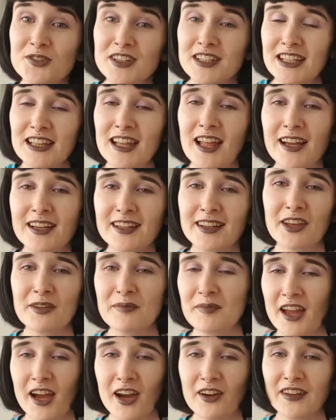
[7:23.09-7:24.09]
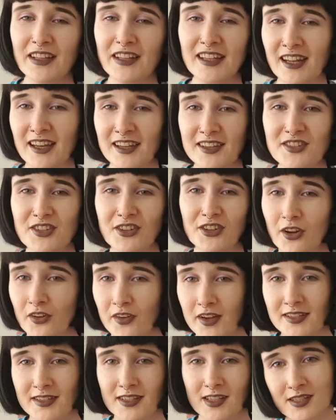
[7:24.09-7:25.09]
I do really like them. They are really nice
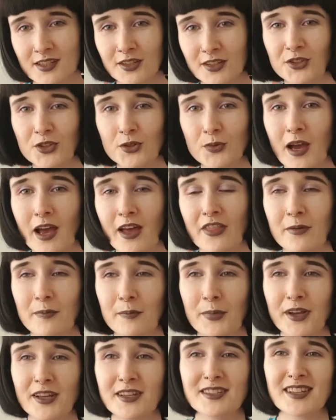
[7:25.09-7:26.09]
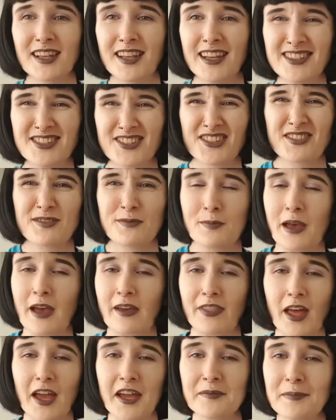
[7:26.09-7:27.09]
dungarees and I still do wear them, but it's like
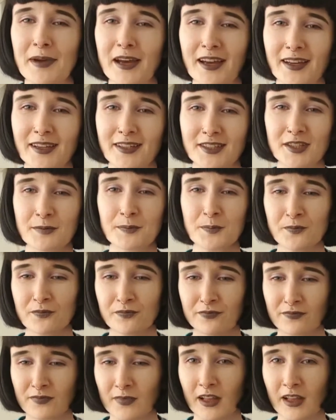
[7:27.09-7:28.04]
just bear that in mind,